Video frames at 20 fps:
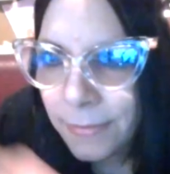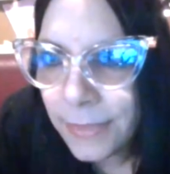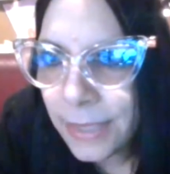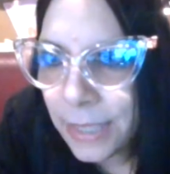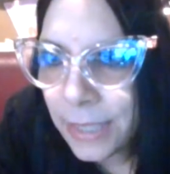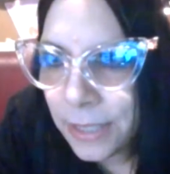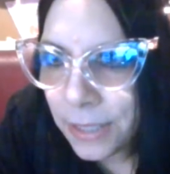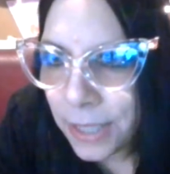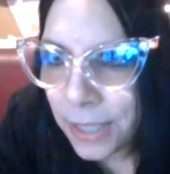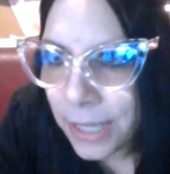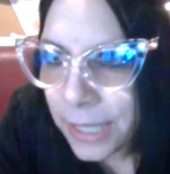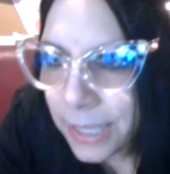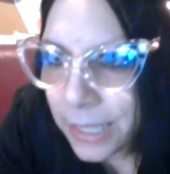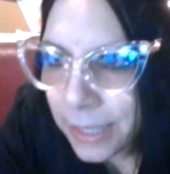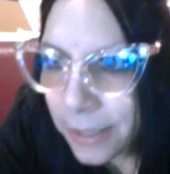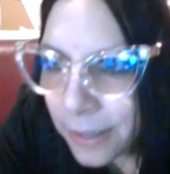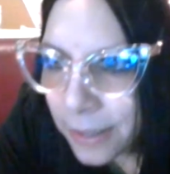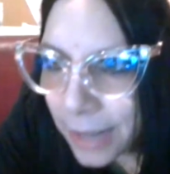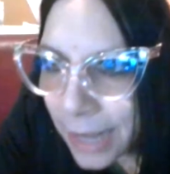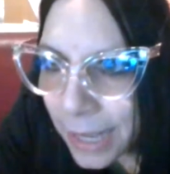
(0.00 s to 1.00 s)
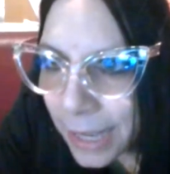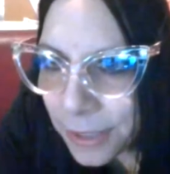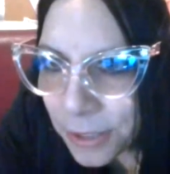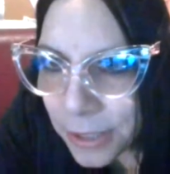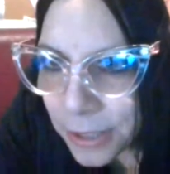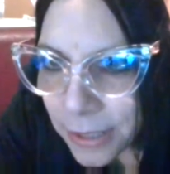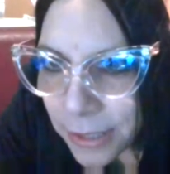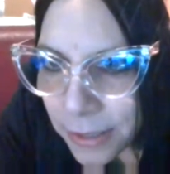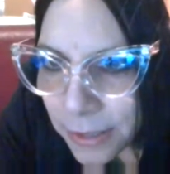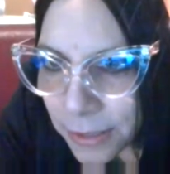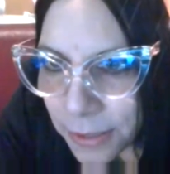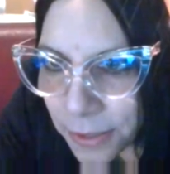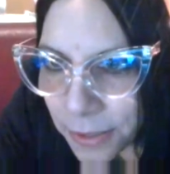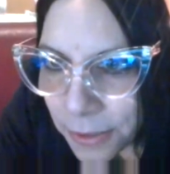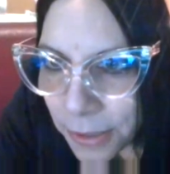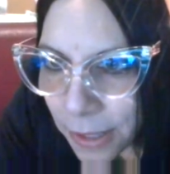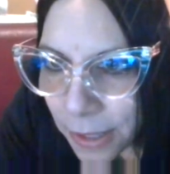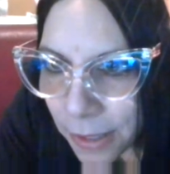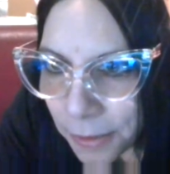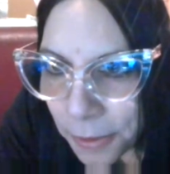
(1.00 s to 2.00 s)
DJ here. I actually didn't
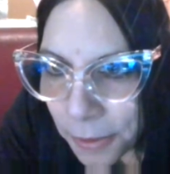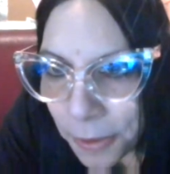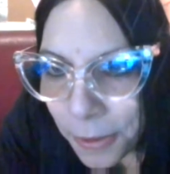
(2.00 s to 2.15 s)
do a lot of